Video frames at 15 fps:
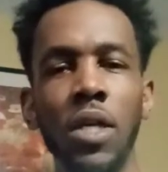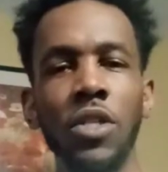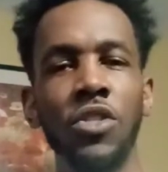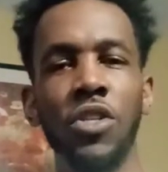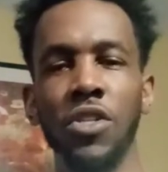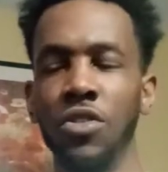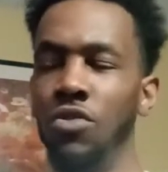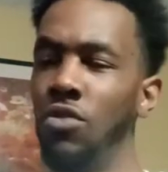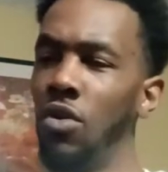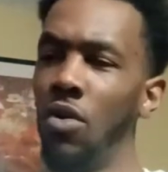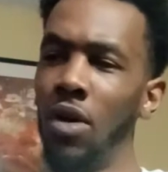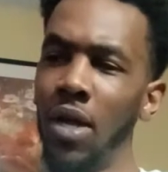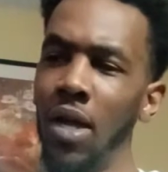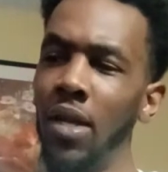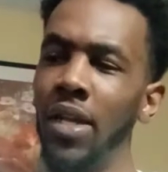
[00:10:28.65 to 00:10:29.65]
Just, you know, I
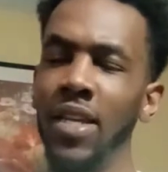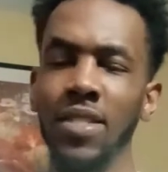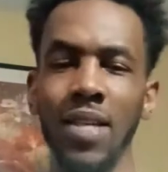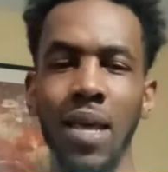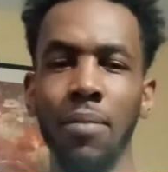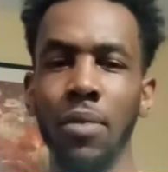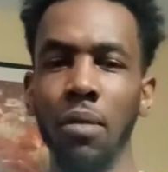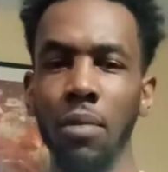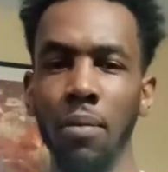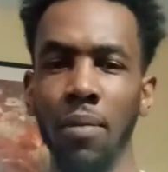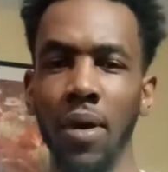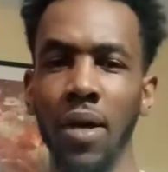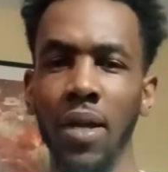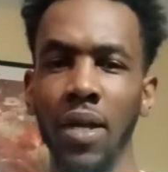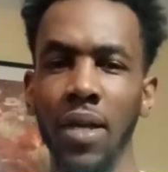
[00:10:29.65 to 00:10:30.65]
kind of examine them in
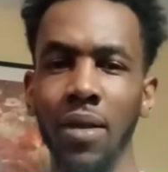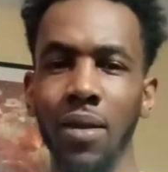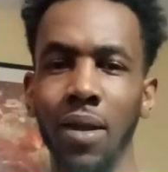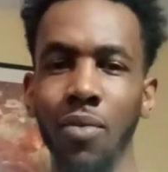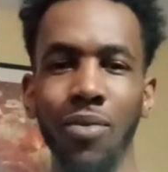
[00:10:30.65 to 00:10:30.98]
my head, like,